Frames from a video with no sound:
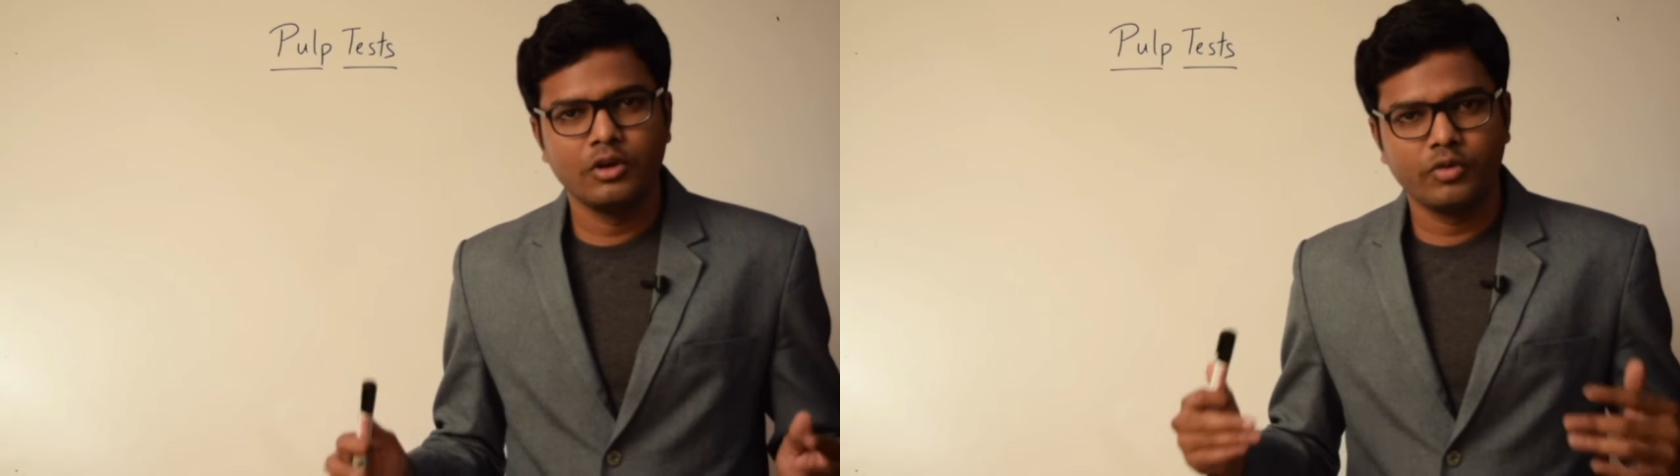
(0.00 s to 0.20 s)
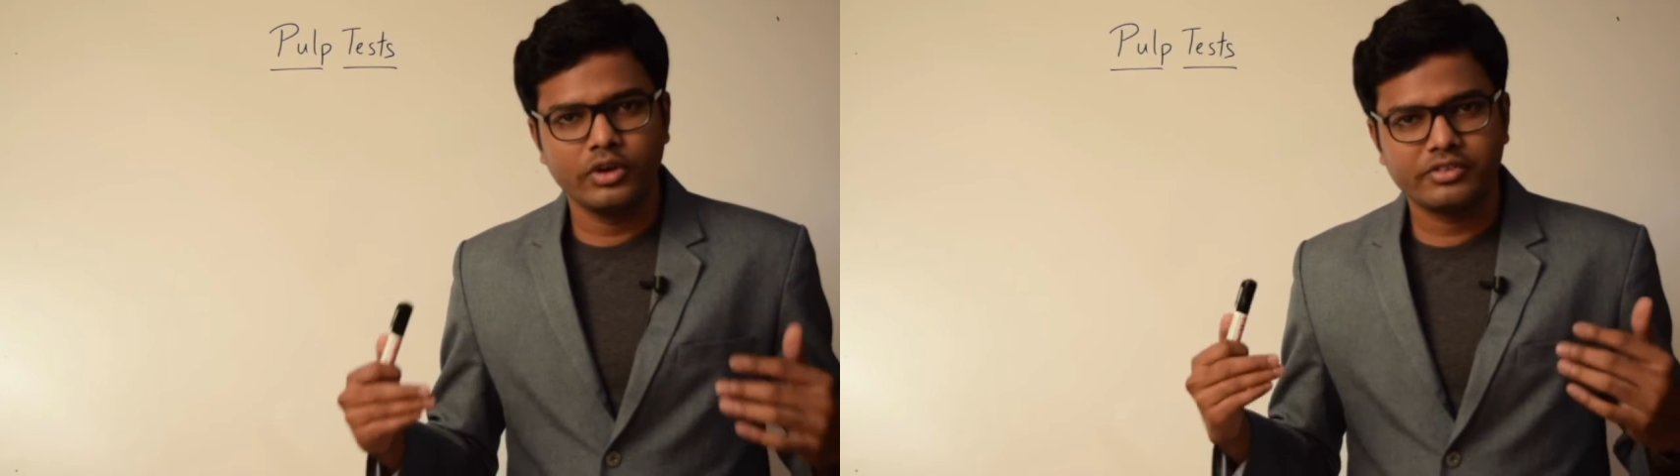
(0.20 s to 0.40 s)

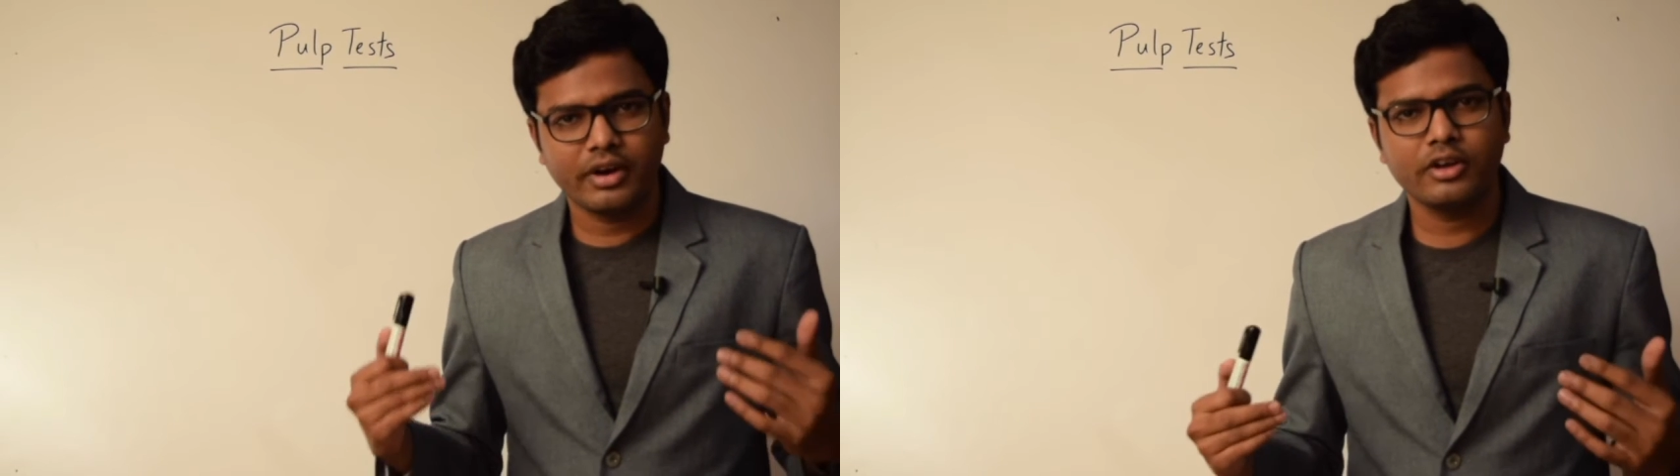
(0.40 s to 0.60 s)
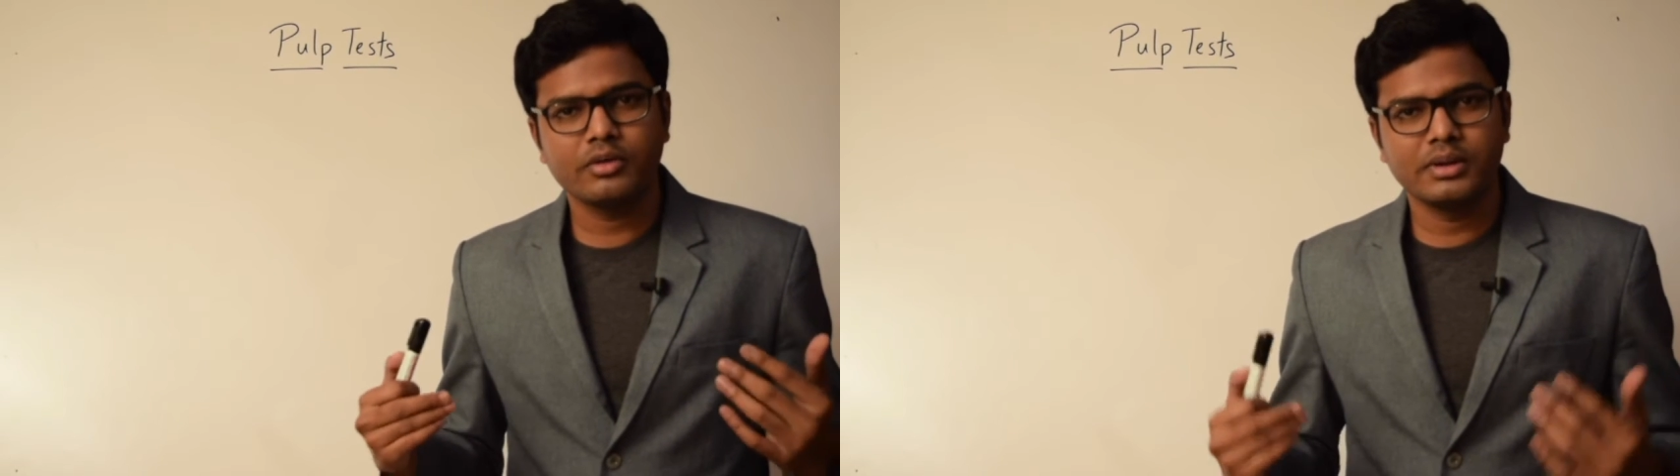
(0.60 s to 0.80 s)
we
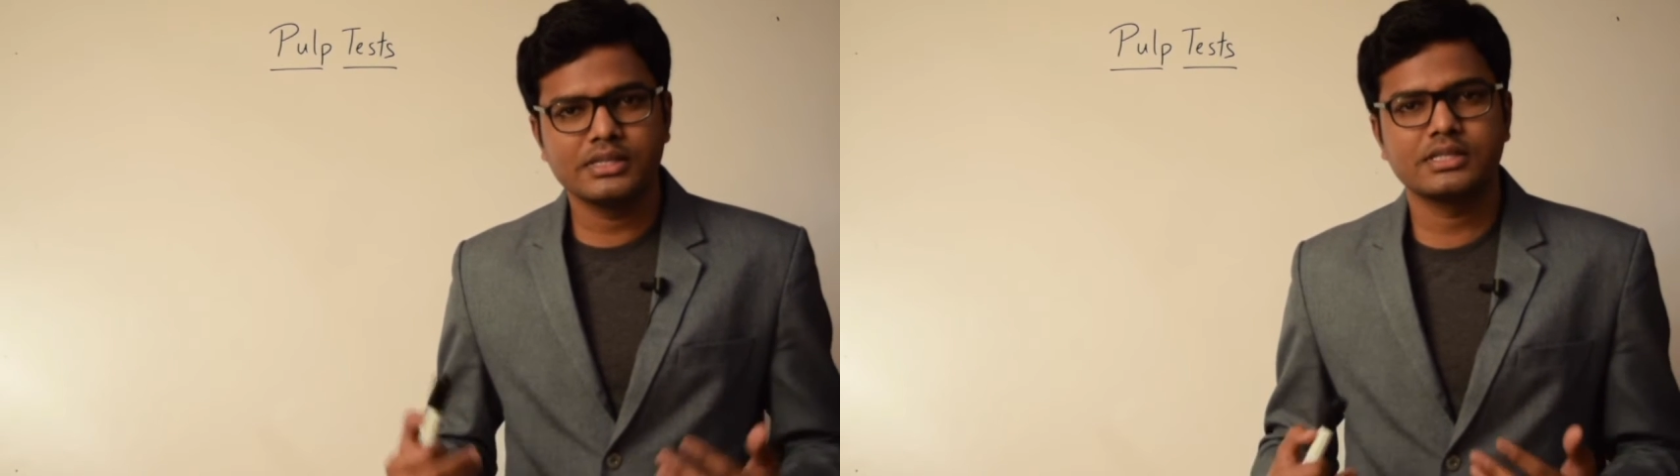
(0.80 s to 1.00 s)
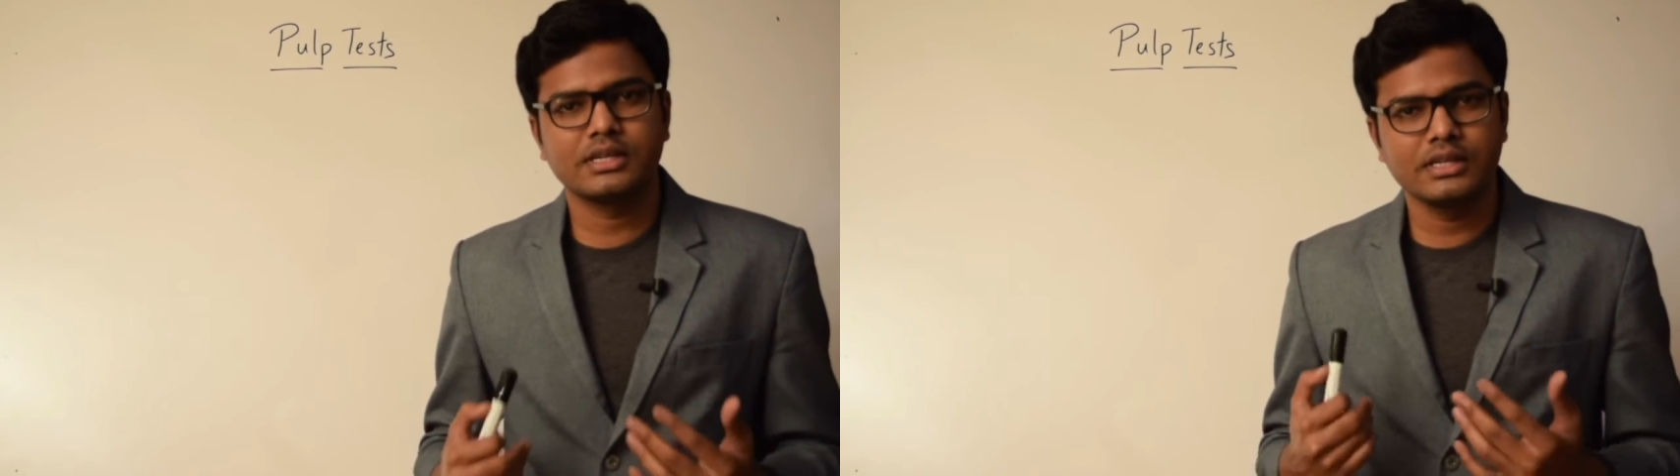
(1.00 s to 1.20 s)
try to
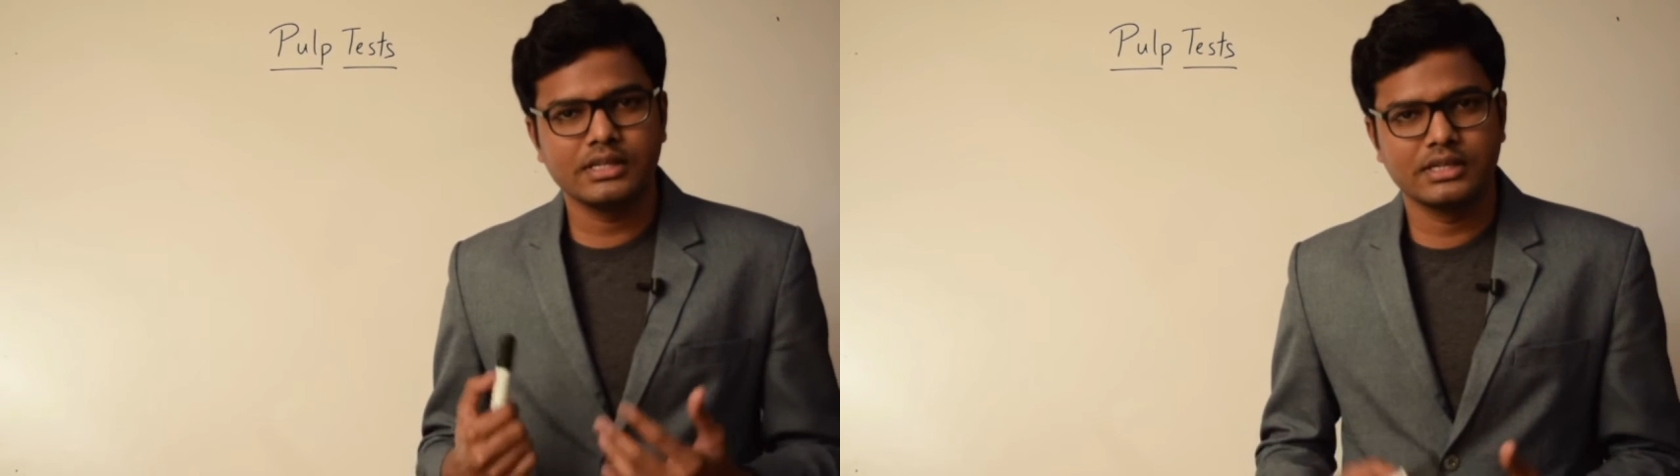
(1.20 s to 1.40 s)
basically